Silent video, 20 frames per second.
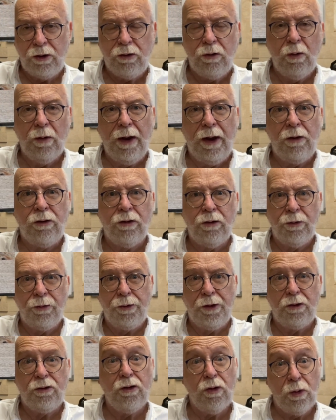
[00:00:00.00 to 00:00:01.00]
lengths and the
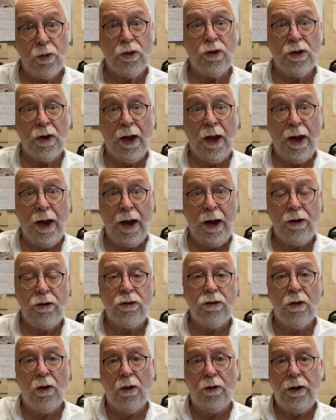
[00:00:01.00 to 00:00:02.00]
2
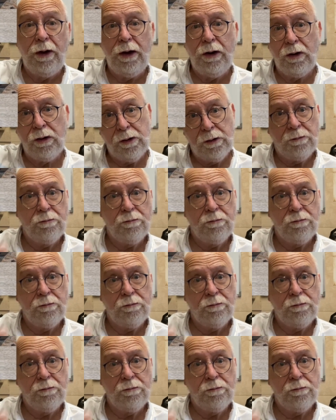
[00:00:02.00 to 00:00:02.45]
sides on his